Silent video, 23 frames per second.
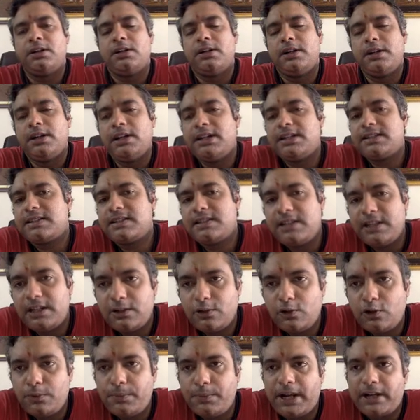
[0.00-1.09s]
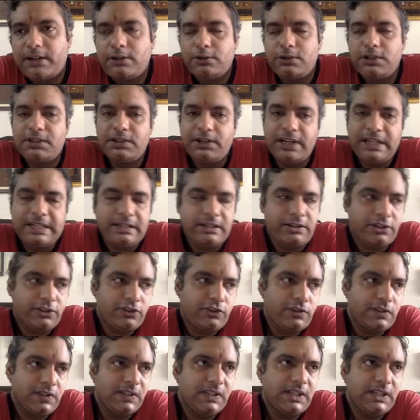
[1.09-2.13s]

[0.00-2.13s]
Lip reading: Let's then go back to the three structures